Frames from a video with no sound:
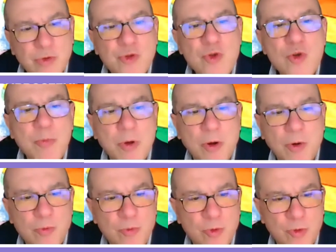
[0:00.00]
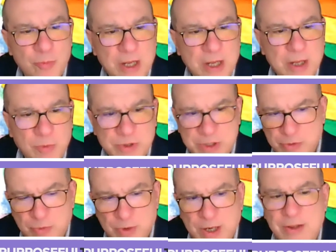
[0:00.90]
Zoom or room, that was
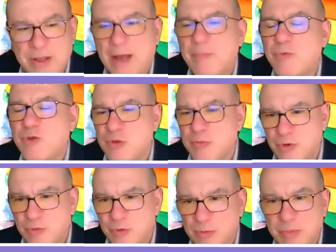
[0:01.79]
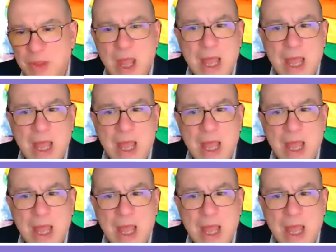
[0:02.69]
it, right? Yeah, Zoom or room.